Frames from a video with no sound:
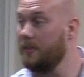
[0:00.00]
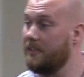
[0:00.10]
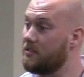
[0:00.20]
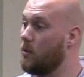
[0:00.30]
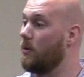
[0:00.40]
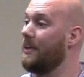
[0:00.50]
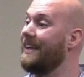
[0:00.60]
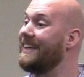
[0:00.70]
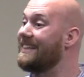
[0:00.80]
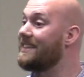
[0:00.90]
Discord,
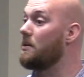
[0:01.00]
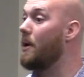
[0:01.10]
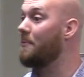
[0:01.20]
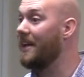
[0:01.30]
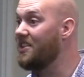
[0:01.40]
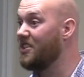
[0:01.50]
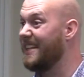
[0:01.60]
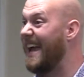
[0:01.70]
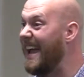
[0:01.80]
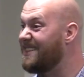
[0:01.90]
it's an abomination.
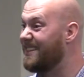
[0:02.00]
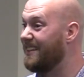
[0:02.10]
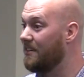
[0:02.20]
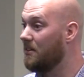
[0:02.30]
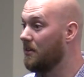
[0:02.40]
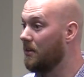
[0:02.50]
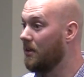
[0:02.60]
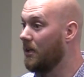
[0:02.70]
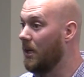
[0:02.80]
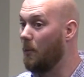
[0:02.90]
He hates it.
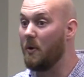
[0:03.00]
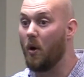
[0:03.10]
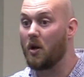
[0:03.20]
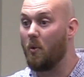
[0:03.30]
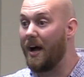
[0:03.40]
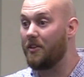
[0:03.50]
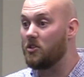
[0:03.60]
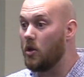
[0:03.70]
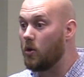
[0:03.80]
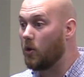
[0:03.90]
And we wonder why
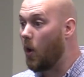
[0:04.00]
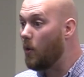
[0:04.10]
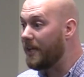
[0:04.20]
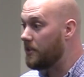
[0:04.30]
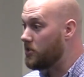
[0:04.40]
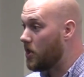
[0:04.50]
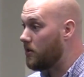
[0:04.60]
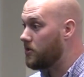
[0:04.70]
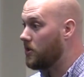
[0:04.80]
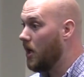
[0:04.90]
there's no glory in the
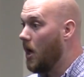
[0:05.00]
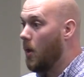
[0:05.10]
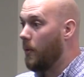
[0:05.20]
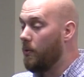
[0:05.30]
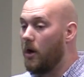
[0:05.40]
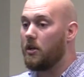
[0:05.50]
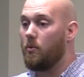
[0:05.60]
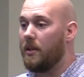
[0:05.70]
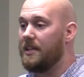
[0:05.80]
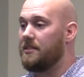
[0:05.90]
church. We
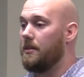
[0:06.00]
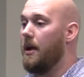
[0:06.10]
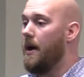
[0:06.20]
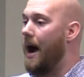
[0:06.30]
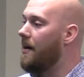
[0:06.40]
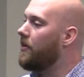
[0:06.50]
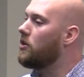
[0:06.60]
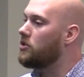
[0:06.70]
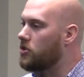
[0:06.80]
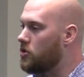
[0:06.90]
wonder, listen, I've
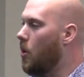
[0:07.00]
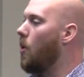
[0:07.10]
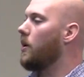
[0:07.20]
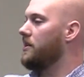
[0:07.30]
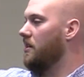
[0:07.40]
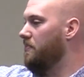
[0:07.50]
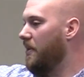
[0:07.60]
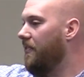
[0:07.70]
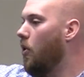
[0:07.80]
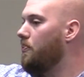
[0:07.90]
heard stories of
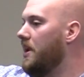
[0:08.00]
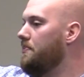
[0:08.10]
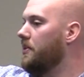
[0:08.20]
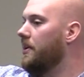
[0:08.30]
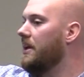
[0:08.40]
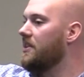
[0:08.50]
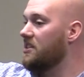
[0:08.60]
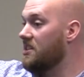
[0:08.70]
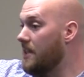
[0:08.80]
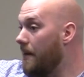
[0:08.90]
before people could even
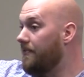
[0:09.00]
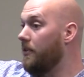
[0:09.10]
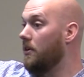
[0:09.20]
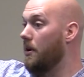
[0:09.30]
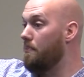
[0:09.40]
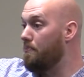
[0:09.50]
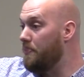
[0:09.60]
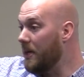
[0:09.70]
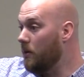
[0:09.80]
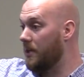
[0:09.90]
step foot in a
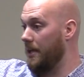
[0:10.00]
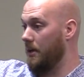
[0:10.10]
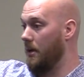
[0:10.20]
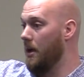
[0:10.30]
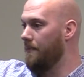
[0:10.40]
building,